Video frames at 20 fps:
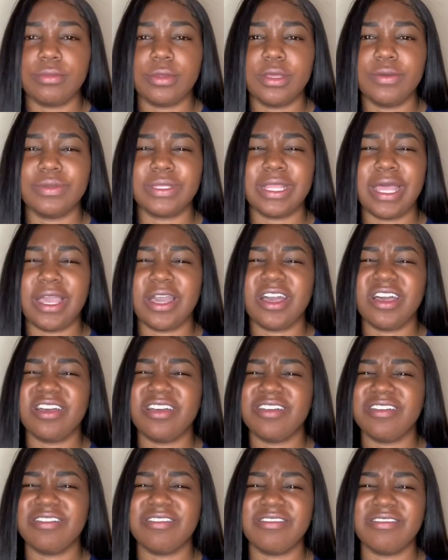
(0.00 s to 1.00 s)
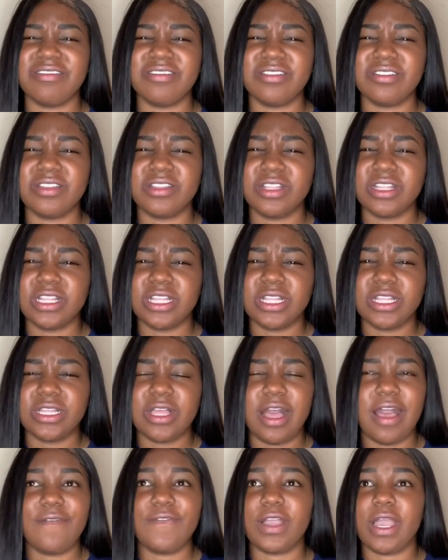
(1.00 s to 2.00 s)
It was like a uh
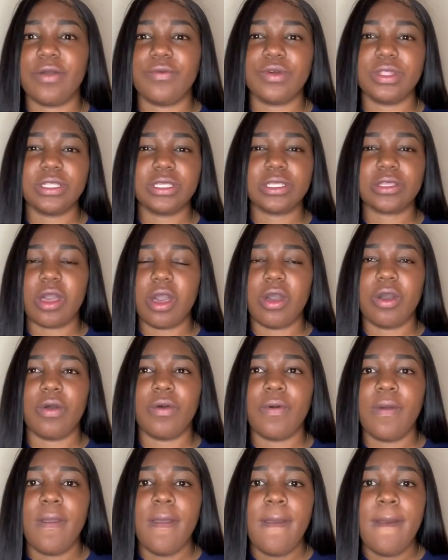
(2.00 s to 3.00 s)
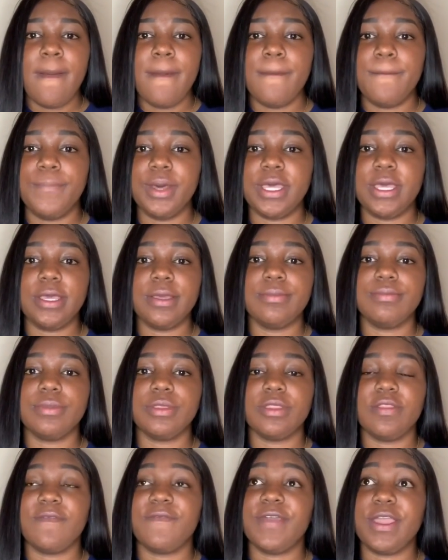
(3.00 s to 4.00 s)
I forgot what it's called, but
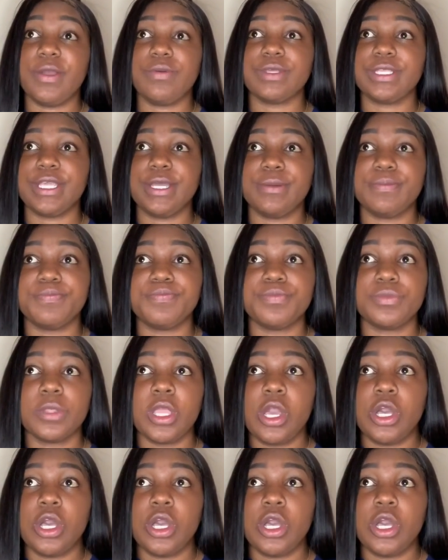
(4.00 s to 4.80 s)
the fair was there.